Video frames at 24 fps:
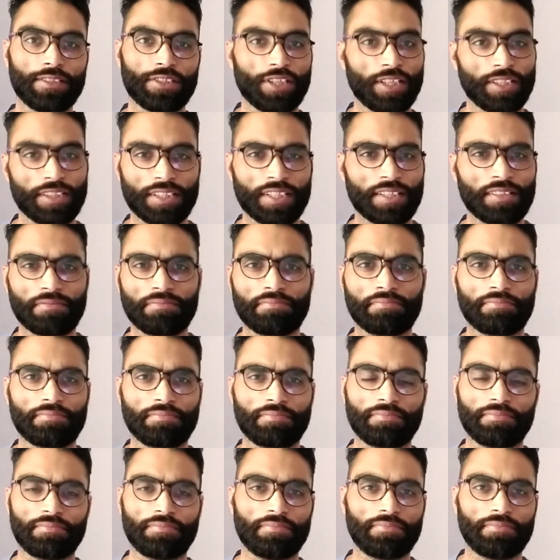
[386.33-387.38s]
Chandran
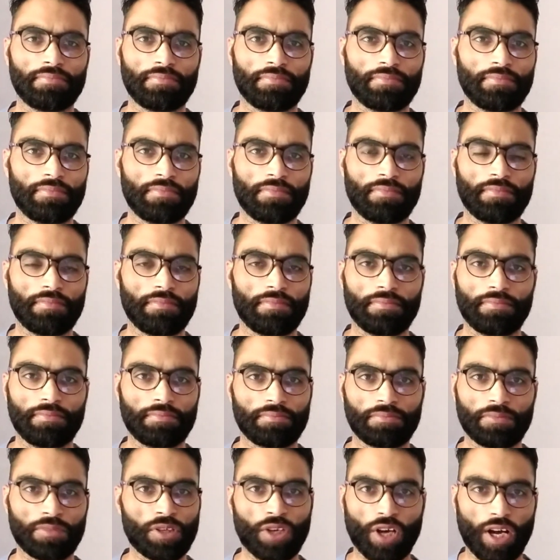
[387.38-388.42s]

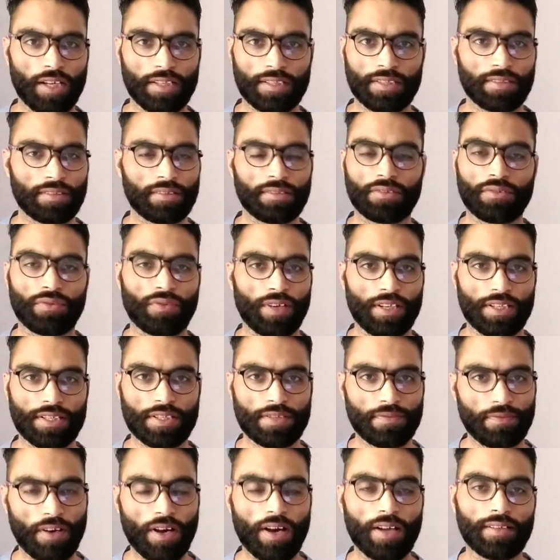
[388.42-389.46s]
got
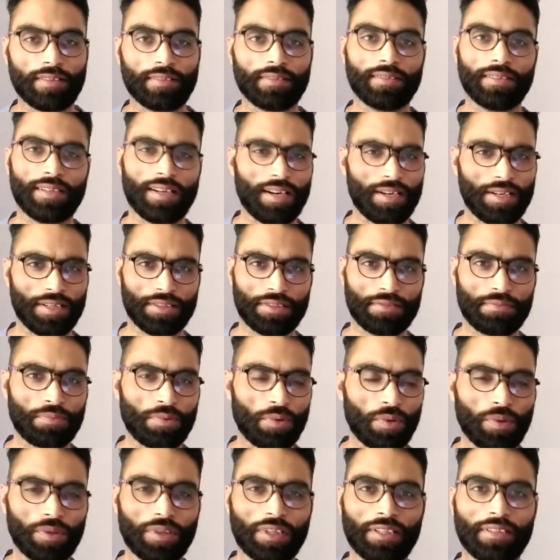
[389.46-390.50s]
crestfallen,
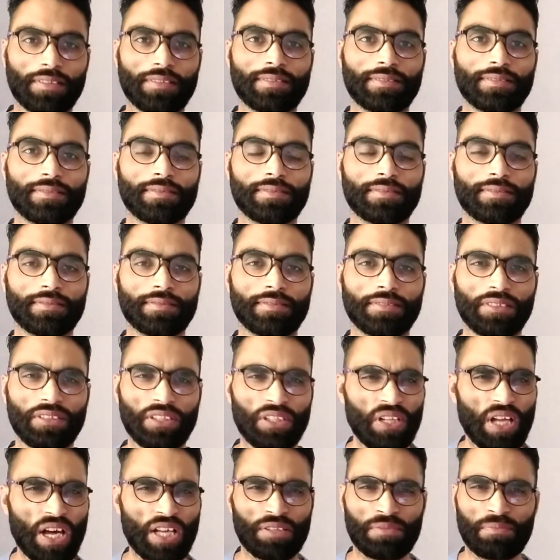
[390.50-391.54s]
heartbroken,
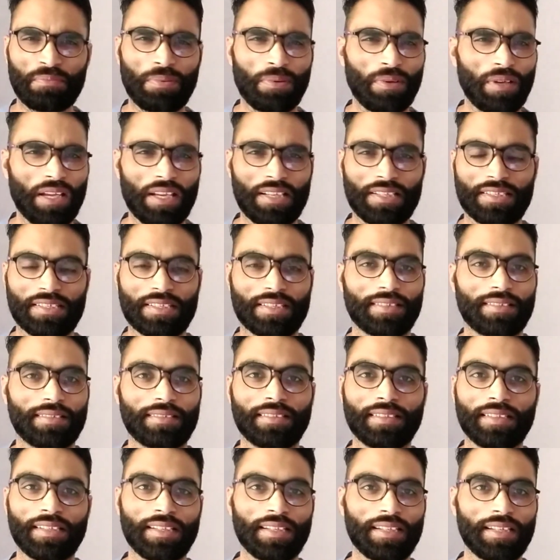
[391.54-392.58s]
nonplussed
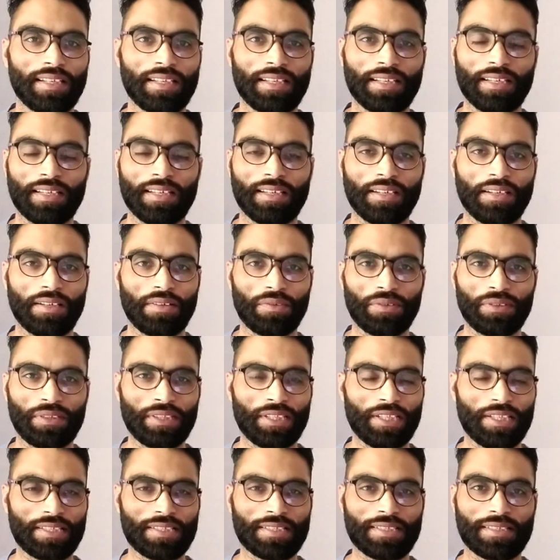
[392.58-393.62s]
with
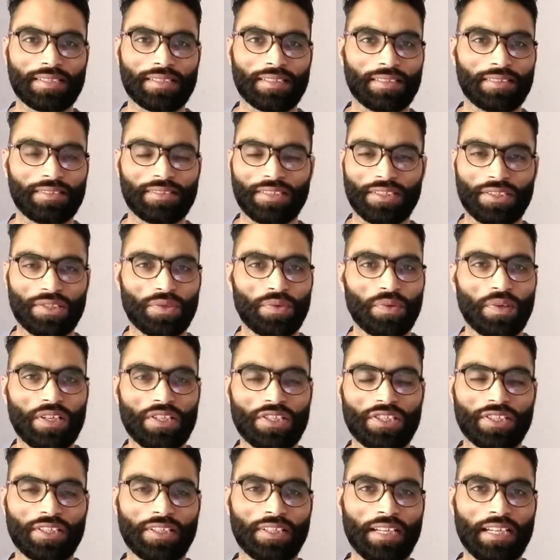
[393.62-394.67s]
this
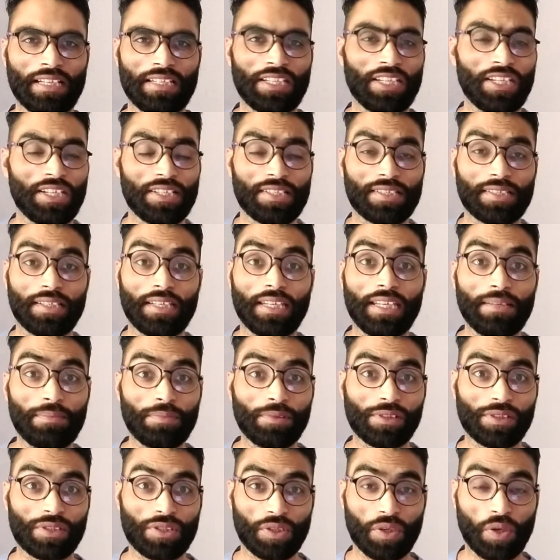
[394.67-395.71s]
situation, and he is
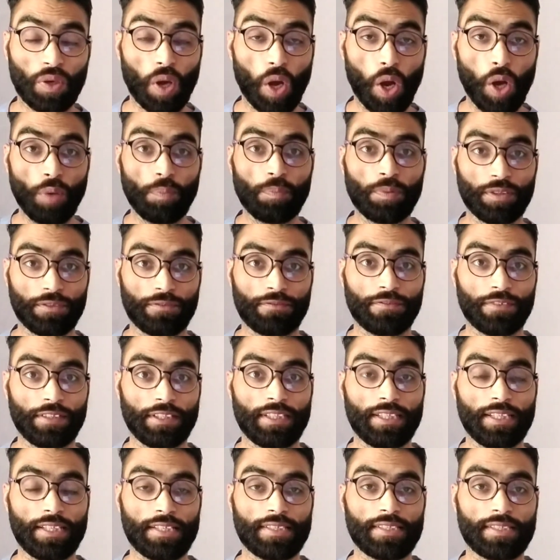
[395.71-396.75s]
unable to cope up
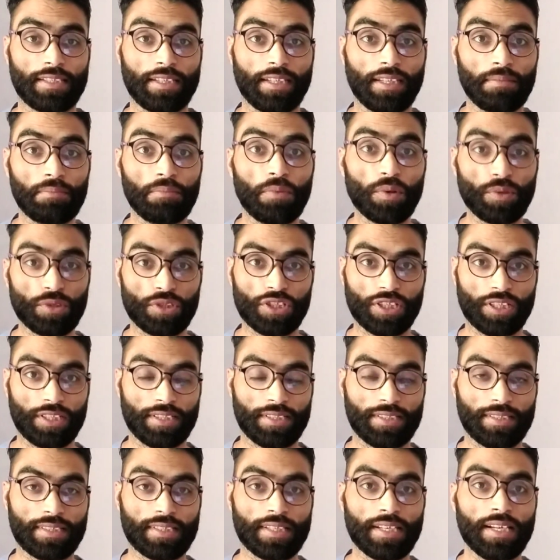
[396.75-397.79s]
with these
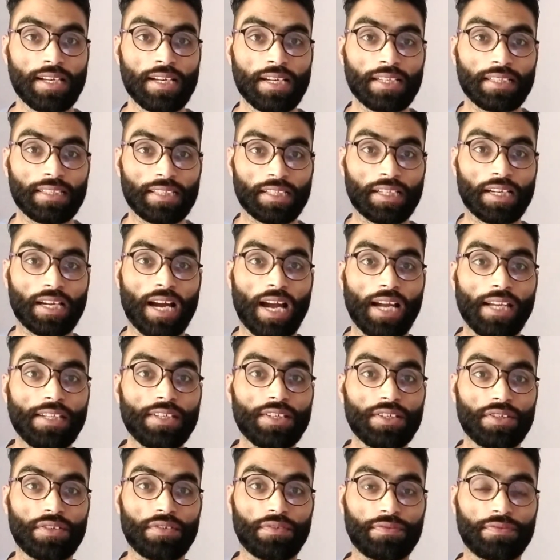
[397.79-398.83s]
emotions, the
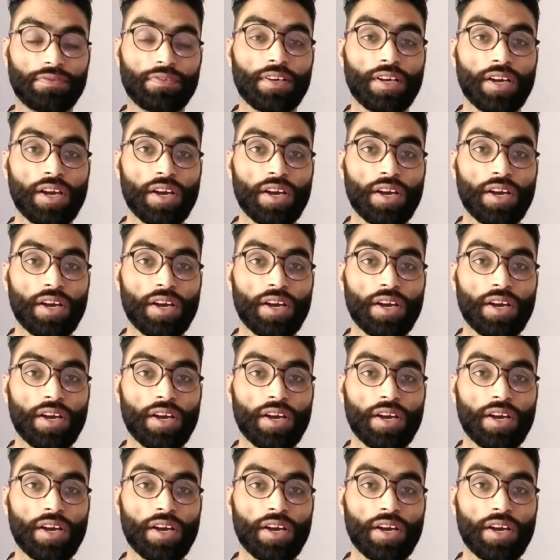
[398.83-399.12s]
kind of